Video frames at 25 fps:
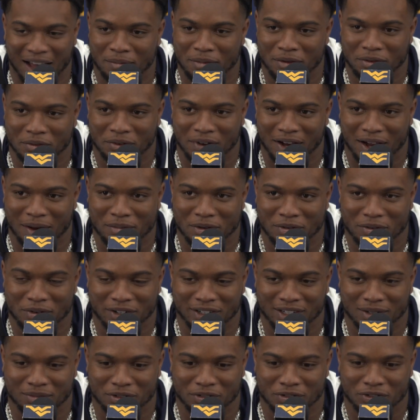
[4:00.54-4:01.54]
I've been
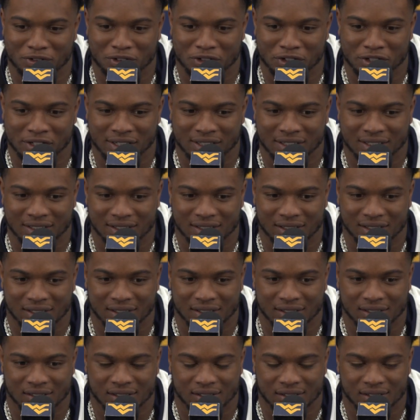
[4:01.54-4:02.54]
wearing number 4
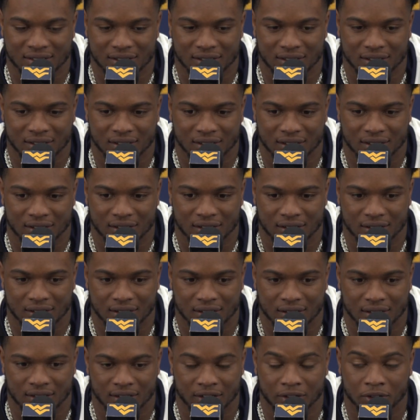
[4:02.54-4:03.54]
since
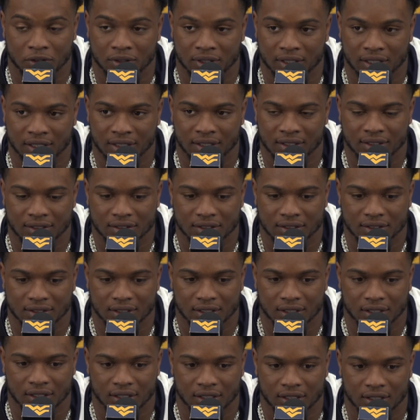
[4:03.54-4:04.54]
Little League, since
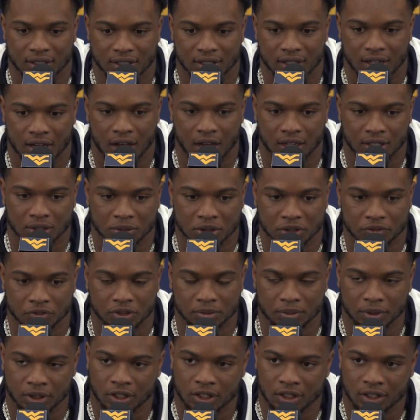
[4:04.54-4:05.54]
Optimus
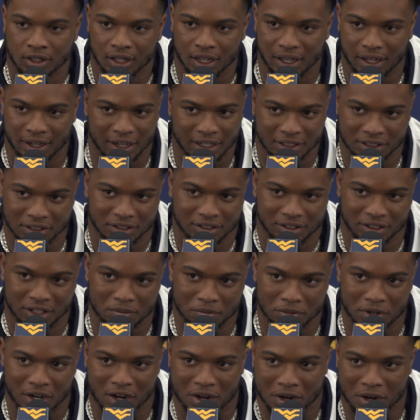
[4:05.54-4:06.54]
Football, and that's just a
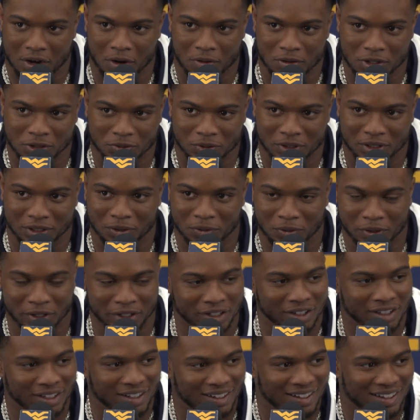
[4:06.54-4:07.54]
number I always wanted to
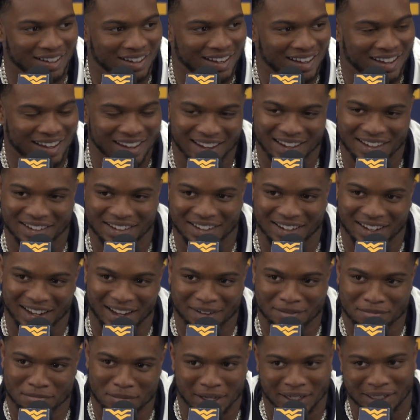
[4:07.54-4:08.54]
wear. And then,
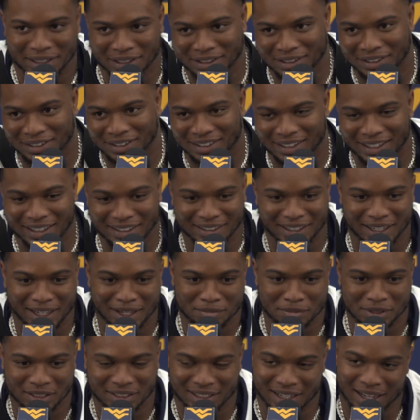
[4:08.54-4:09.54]
like, my little
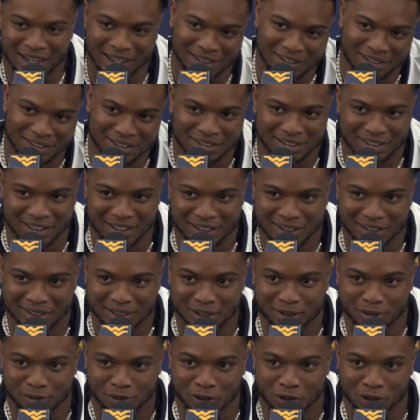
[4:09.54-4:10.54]
nickname besides CJ is
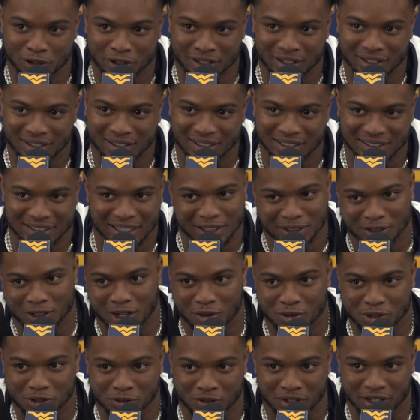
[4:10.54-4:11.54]
C4, because I used to
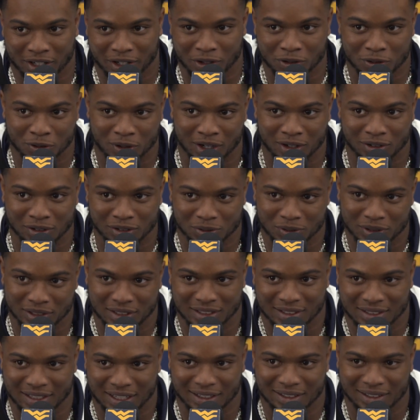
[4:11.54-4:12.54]
always run go routes, which
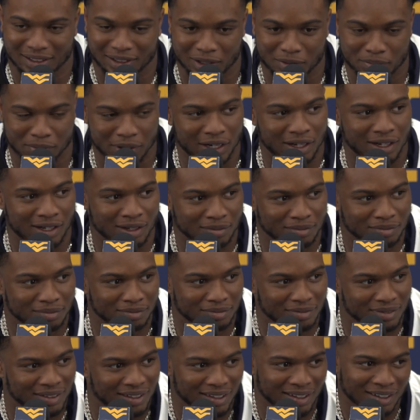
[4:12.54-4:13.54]
is technically a bomb.
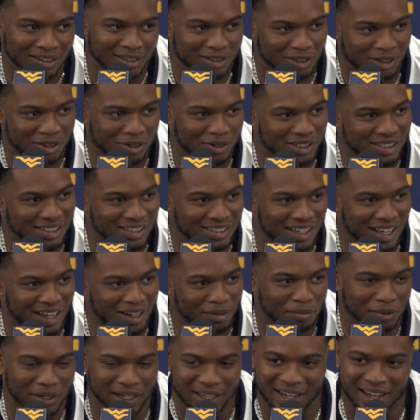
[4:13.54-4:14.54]
So it just,
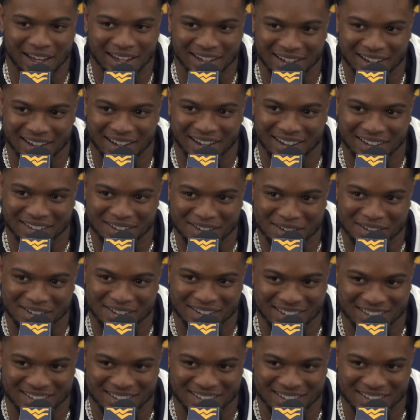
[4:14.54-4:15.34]
like, play hand-to-hand.